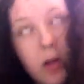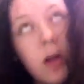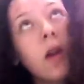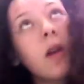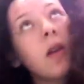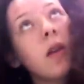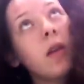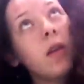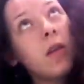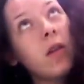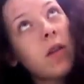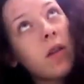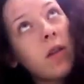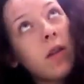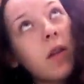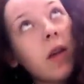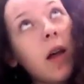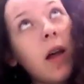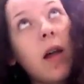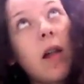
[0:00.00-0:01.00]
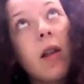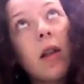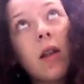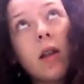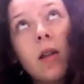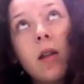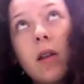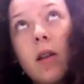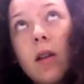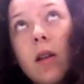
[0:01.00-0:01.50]
And you just get
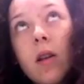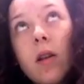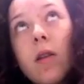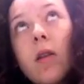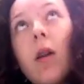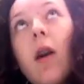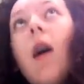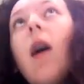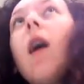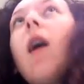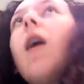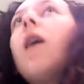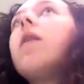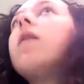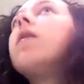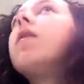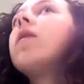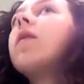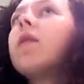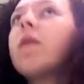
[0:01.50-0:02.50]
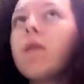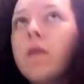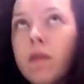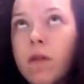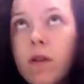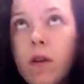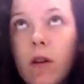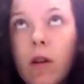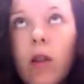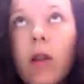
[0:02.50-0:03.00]
tons of
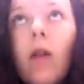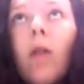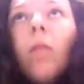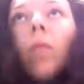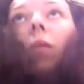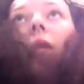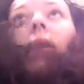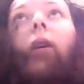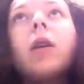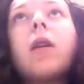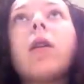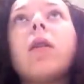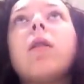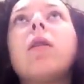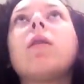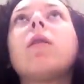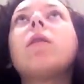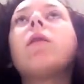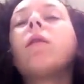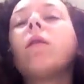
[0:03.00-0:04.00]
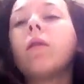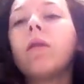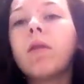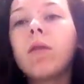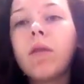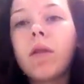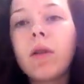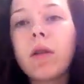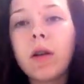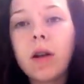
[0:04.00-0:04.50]
volume and
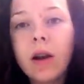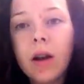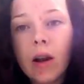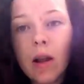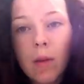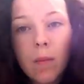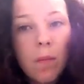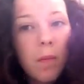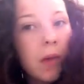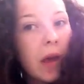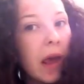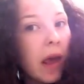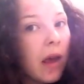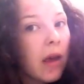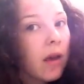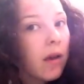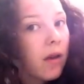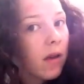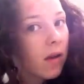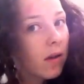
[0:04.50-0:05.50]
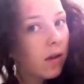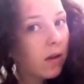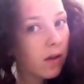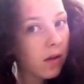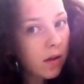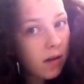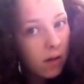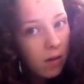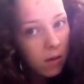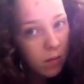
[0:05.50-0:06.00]
really big
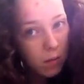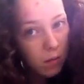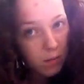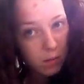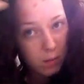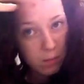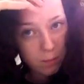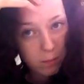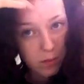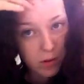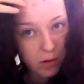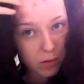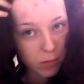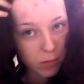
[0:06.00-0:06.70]
beach